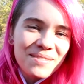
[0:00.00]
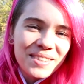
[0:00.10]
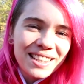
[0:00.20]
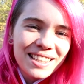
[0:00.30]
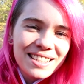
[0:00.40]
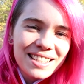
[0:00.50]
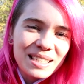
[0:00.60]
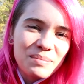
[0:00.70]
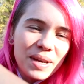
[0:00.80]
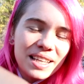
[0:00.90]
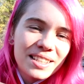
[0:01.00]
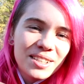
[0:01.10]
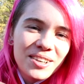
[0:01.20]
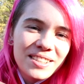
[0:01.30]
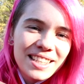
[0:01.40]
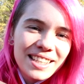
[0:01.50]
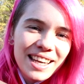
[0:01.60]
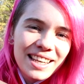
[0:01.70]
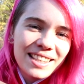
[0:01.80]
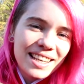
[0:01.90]
up kittens, it's Painterkot
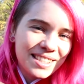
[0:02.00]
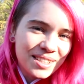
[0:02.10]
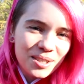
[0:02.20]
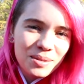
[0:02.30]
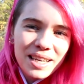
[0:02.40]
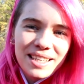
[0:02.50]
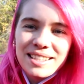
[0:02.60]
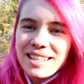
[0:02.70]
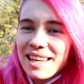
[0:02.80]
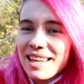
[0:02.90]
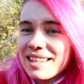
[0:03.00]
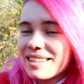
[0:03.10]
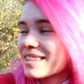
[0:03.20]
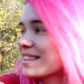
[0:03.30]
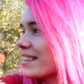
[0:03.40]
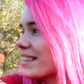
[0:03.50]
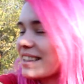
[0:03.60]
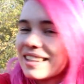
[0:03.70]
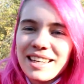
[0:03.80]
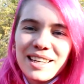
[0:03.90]
again as always and
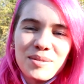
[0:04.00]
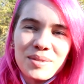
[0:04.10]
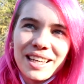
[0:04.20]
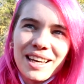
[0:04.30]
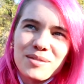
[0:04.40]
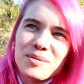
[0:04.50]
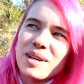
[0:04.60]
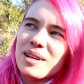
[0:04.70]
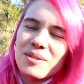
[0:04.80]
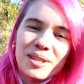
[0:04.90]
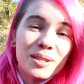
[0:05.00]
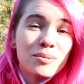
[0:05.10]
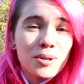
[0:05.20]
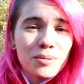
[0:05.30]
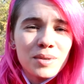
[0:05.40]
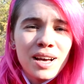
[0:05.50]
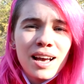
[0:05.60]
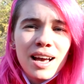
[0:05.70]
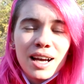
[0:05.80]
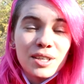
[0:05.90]
uh, yeah we have really warm
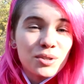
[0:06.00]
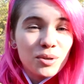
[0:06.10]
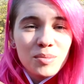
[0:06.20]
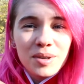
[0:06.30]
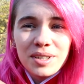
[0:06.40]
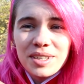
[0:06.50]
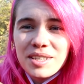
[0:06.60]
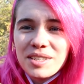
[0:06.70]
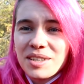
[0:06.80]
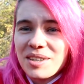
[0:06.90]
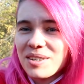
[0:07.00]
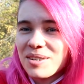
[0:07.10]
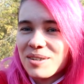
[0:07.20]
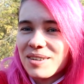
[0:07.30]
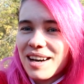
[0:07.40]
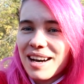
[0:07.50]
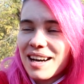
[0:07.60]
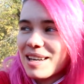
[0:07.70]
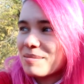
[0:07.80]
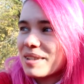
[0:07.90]
October so
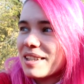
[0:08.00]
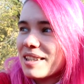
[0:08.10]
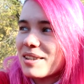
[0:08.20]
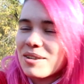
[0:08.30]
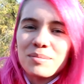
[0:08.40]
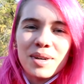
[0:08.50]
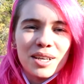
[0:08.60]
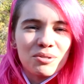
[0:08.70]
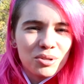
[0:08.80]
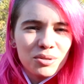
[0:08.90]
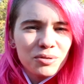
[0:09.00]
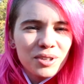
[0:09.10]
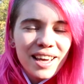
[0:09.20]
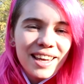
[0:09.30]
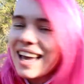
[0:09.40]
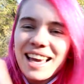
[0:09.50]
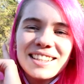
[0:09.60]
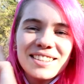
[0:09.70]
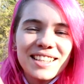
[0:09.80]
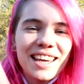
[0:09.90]
I'm here on my roof
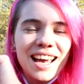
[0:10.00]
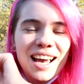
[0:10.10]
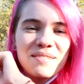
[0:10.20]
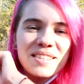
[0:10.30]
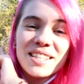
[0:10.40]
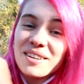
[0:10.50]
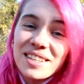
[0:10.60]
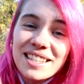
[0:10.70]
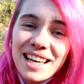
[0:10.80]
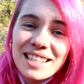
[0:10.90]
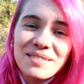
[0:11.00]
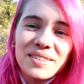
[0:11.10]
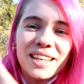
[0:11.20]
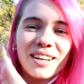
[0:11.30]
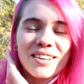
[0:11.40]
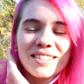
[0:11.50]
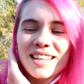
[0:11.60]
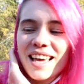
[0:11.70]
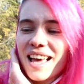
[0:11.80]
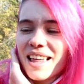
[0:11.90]
and today I'm so excited because
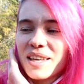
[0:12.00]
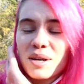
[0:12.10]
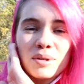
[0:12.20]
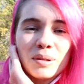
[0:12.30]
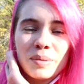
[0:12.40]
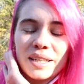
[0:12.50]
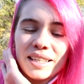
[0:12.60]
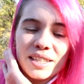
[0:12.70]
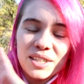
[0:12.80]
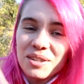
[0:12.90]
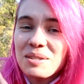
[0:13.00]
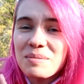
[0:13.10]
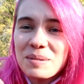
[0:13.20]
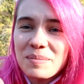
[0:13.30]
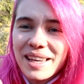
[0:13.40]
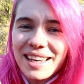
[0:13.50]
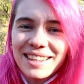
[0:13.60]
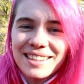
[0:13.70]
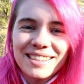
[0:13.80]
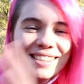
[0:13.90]
there will be no speed
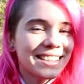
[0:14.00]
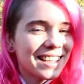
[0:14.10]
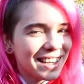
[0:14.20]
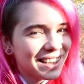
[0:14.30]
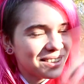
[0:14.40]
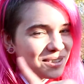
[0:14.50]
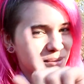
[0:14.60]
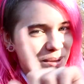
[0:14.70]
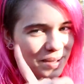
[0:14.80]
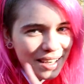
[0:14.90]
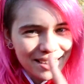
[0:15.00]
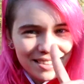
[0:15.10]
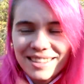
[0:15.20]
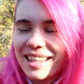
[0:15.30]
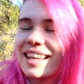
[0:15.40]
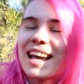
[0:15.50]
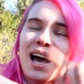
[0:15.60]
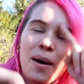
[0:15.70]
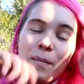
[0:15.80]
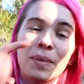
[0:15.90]
paint, yeah no speed paint today
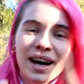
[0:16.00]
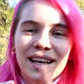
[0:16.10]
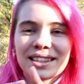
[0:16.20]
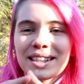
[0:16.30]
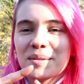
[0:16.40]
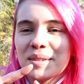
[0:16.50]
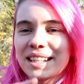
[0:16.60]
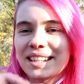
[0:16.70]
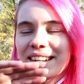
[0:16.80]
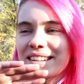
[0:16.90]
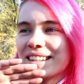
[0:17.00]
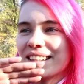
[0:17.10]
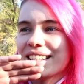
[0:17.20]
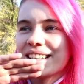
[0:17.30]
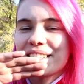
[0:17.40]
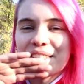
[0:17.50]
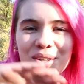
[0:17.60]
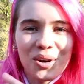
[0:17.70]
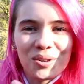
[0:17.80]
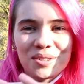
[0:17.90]
but we're gonna
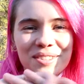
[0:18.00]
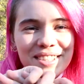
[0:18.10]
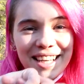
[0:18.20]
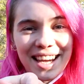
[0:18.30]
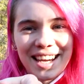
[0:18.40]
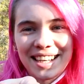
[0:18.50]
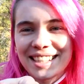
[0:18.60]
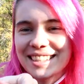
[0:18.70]
sew today.